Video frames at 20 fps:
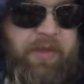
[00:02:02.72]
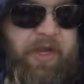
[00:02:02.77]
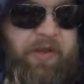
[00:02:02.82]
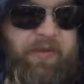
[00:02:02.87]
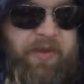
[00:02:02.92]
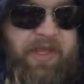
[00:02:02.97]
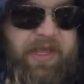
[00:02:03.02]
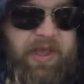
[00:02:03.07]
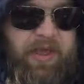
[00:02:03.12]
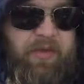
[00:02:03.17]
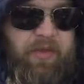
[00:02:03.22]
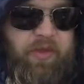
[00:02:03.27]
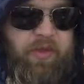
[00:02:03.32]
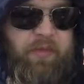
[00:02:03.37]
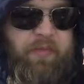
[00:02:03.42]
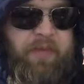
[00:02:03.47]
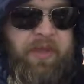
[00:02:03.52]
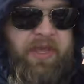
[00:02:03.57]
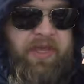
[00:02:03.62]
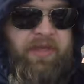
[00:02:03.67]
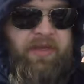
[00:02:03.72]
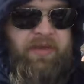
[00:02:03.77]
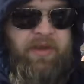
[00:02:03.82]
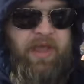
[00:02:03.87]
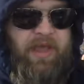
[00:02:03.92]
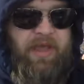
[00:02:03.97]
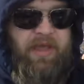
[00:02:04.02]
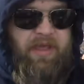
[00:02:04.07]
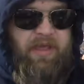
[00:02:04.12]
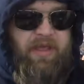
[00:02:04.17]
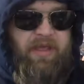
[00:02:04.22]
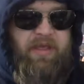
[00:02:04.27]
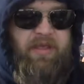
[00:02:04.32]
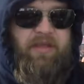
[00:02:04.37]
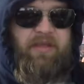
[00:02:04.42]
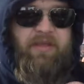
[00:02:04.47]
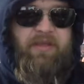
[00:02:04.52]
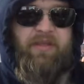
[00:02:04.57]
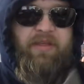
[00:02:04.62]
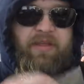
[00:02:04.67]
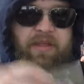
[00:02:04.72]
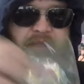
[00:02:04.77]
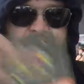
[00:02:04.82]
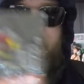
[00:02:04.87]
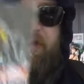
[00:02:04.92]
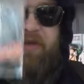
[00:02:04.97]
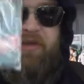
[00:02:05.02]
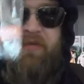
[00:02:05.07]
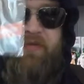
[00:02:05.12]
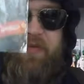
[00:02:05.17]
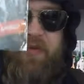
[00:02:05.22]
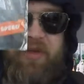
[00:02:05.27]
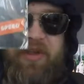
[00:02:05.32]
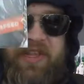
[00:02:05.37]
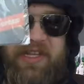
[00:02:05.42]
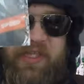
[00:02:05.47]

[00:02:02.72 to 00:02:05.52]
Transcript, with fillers: Here we go. Loot pin for